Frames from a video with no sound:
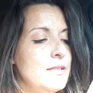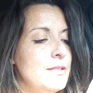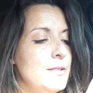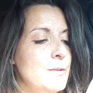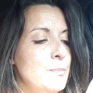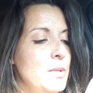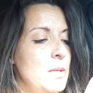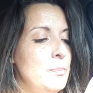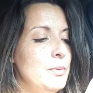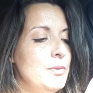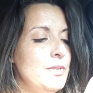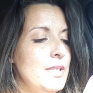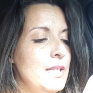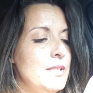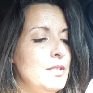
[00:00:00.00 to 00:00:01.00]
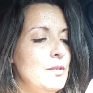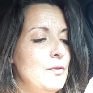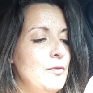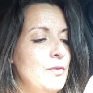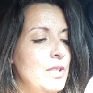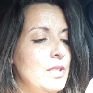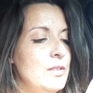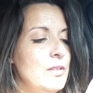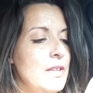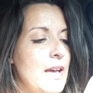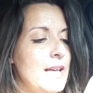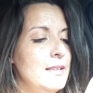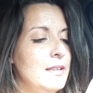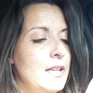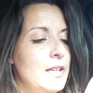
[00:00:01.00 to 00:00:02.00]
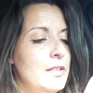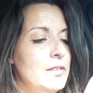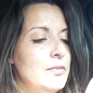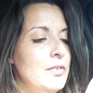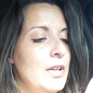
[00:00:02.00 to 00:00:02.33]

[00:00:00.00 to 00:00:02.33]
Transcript: people tend to feel that love